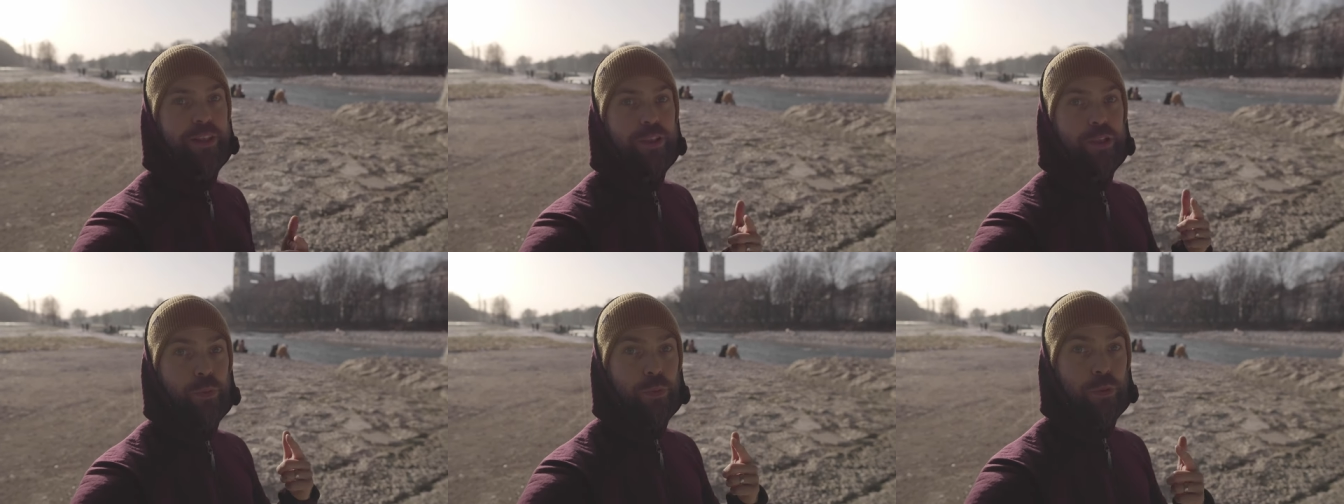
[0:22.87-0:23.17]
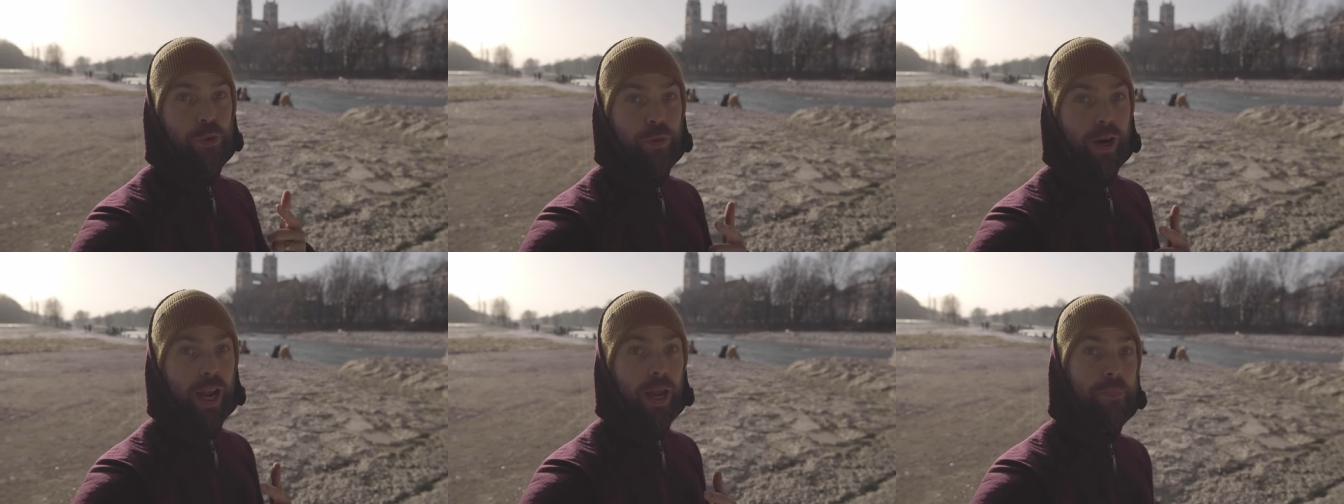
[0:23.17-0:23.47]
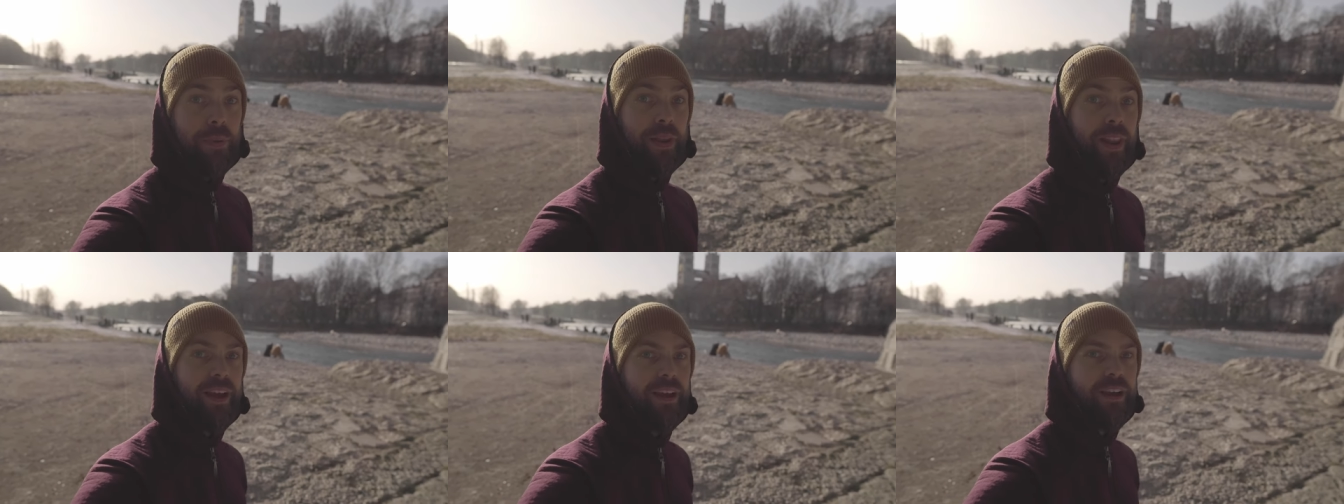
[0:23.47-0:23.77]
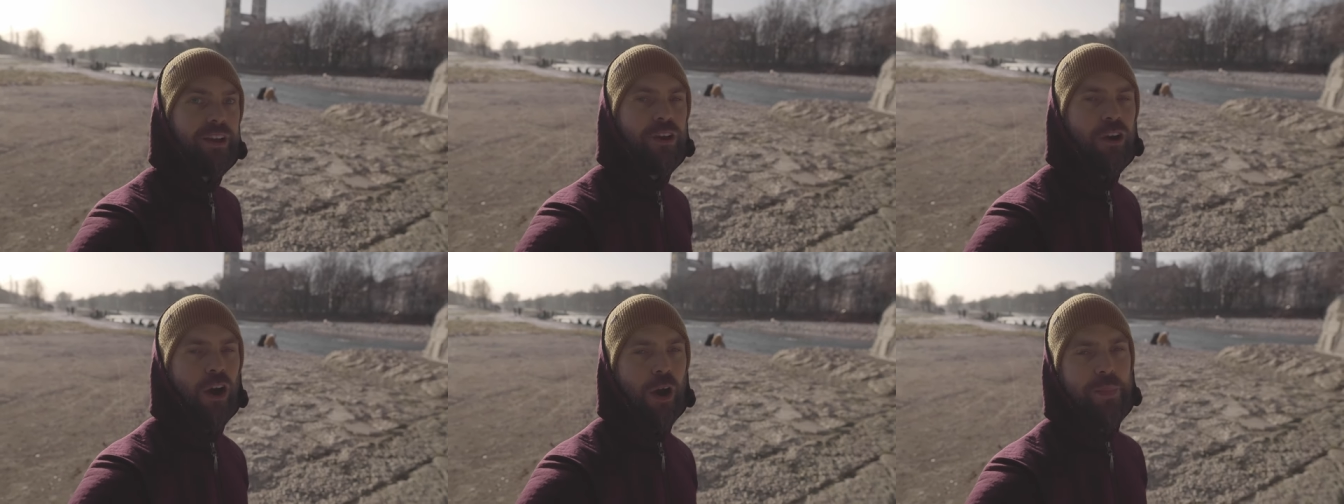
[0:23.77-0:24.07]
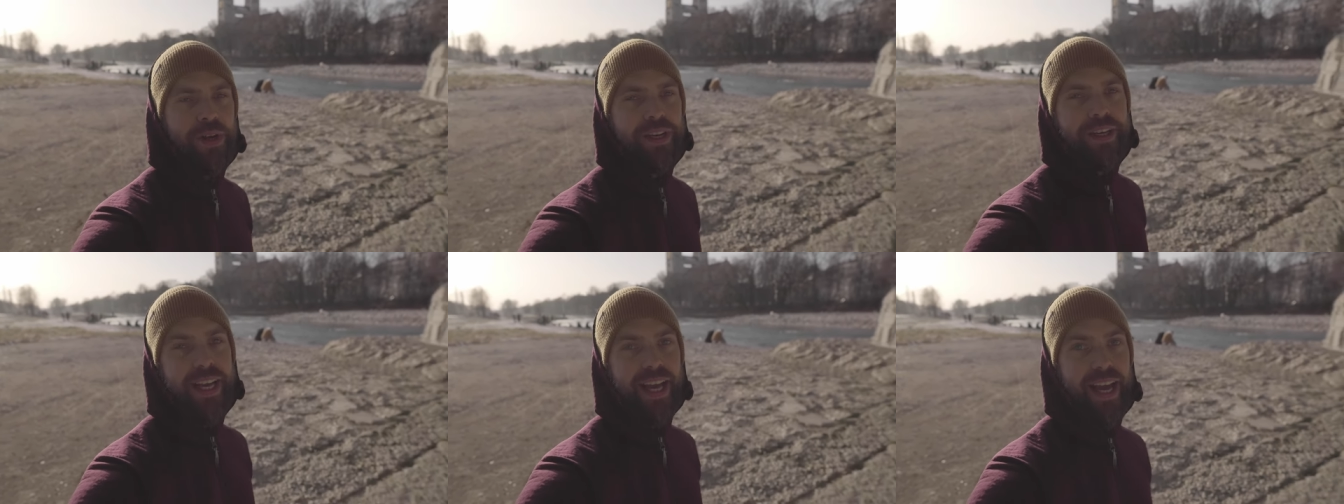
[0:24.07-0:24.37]
Subscribe, like,
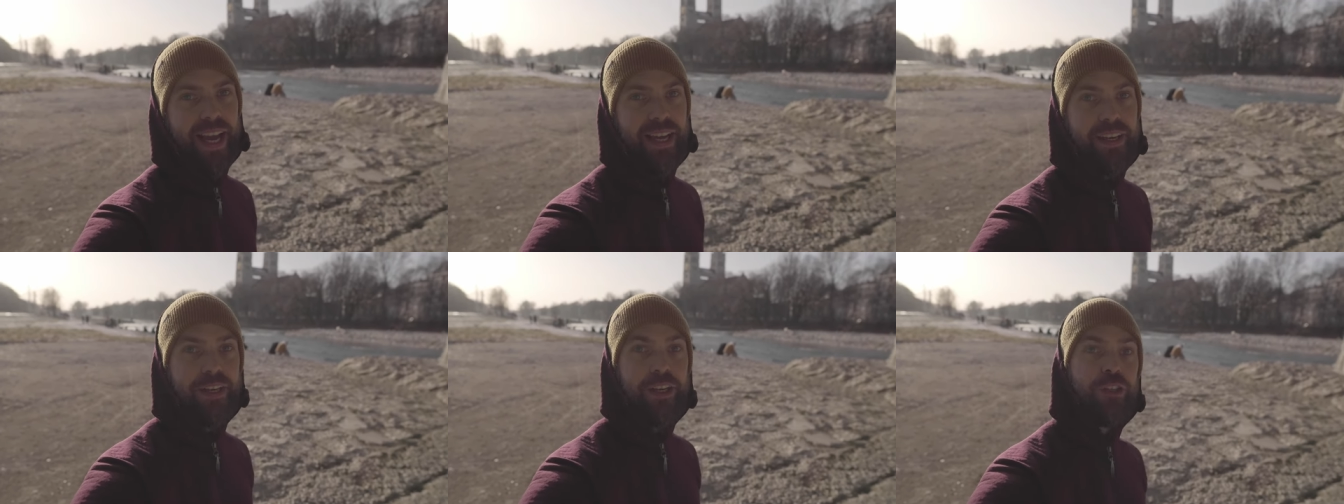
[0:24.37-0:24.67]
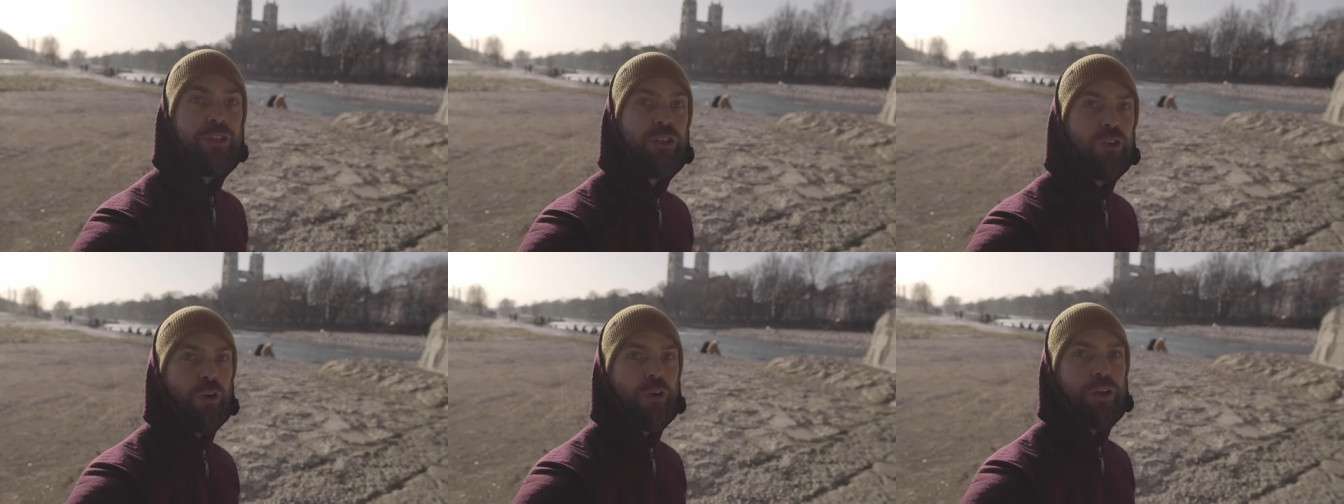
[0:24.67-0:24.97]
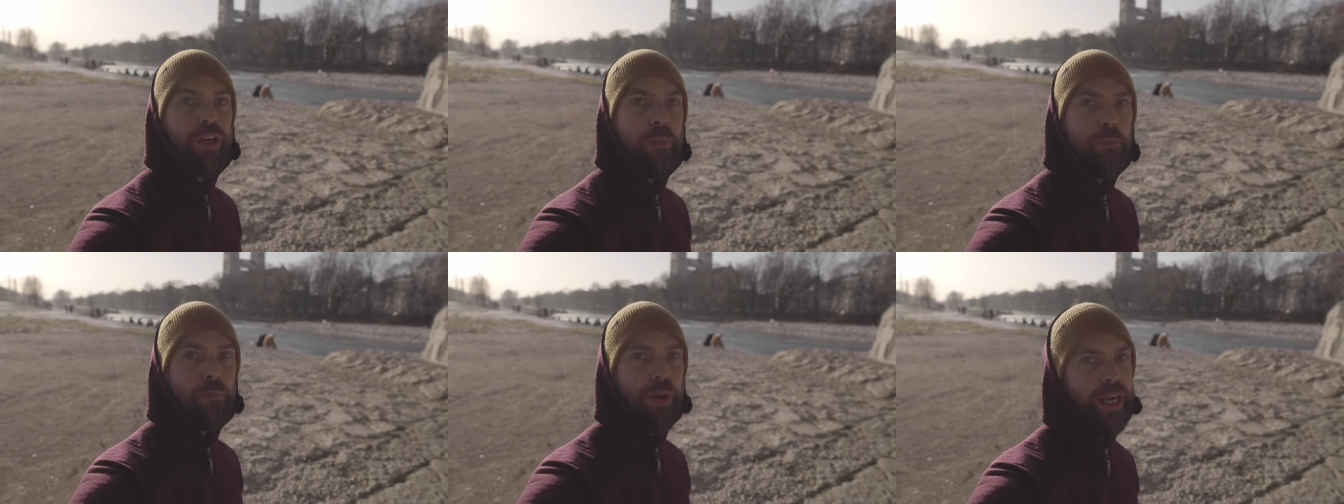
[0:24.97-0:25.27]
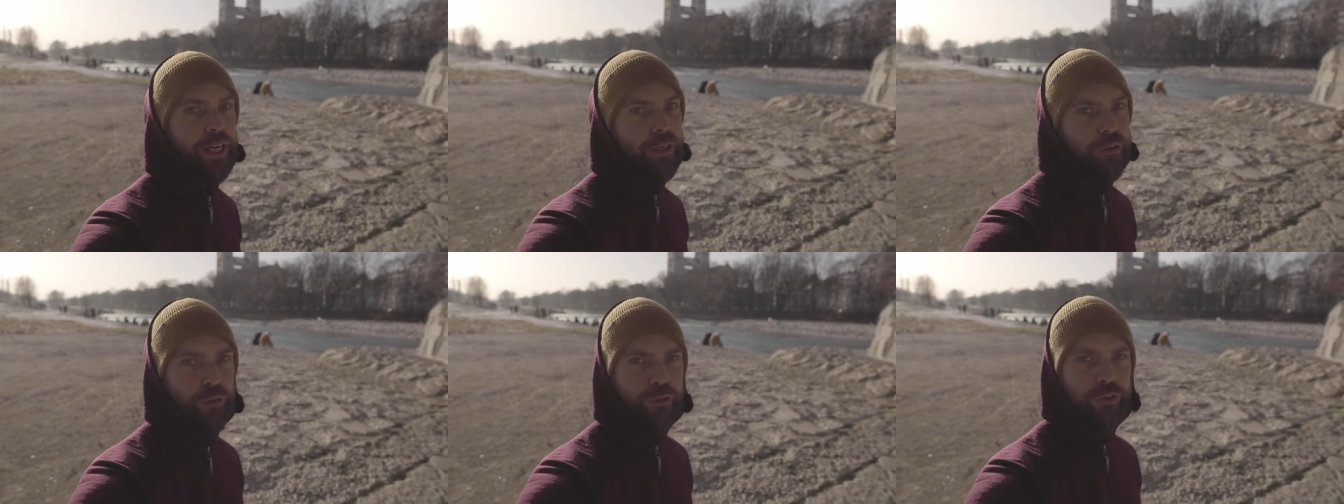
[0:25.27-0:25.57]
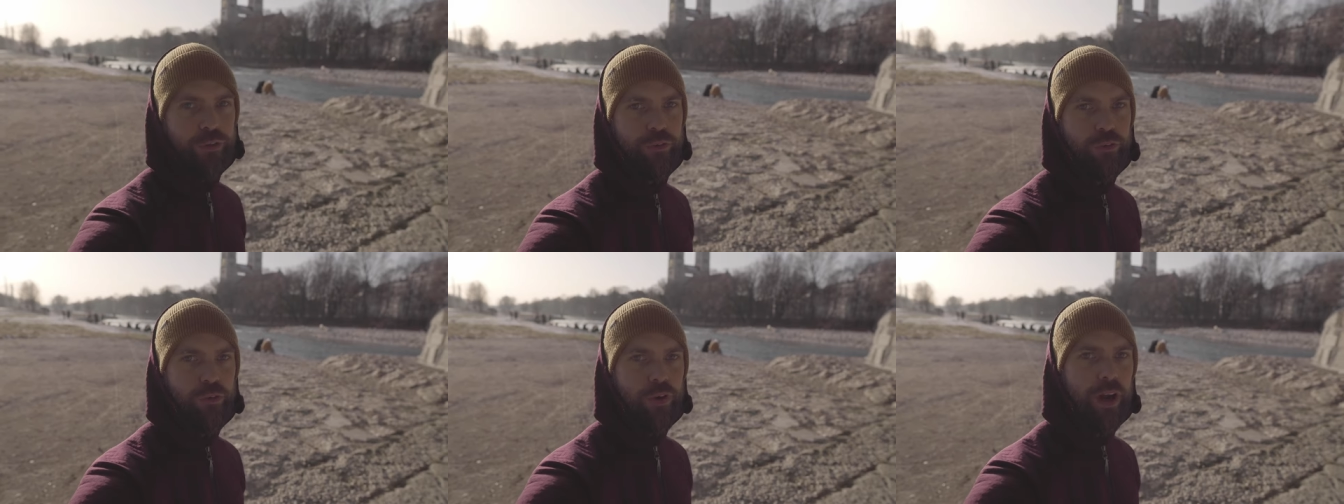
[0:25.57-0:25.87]
comment, and join the
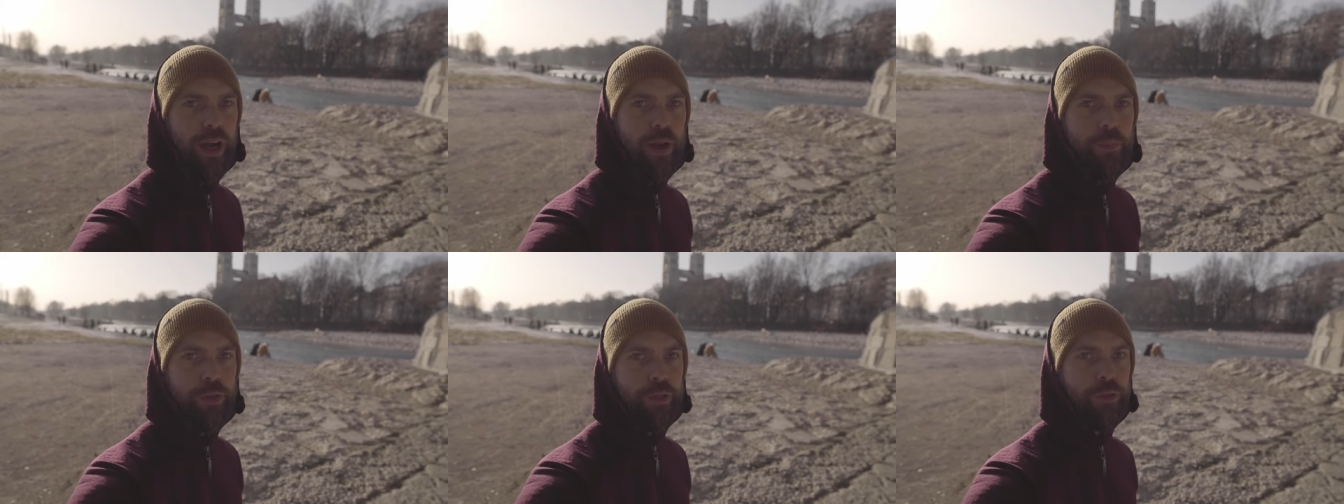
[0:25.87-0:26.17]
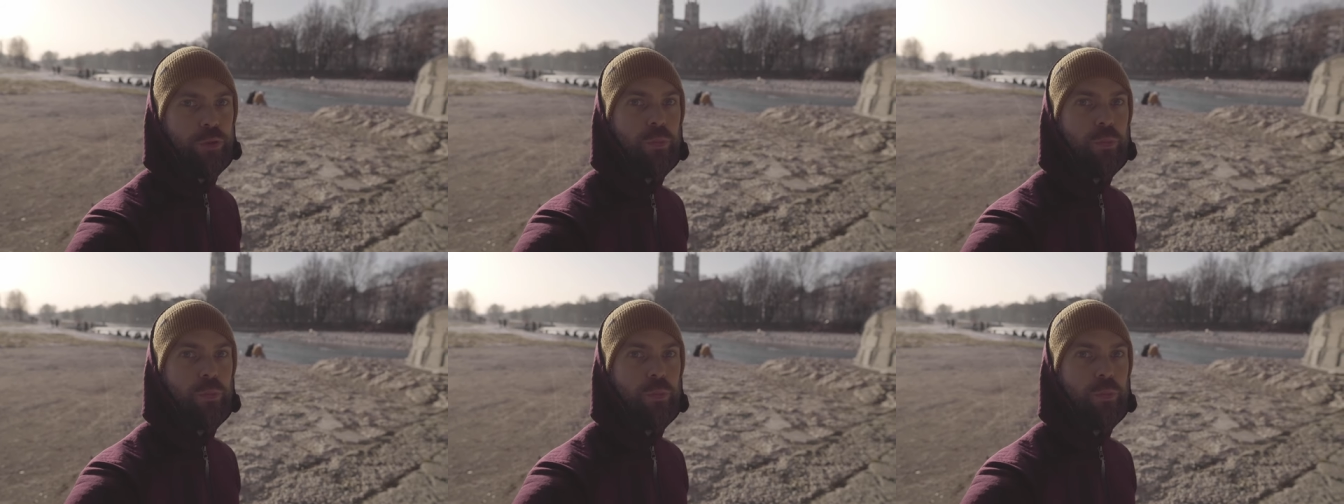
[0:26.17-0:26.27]
Patreon tribe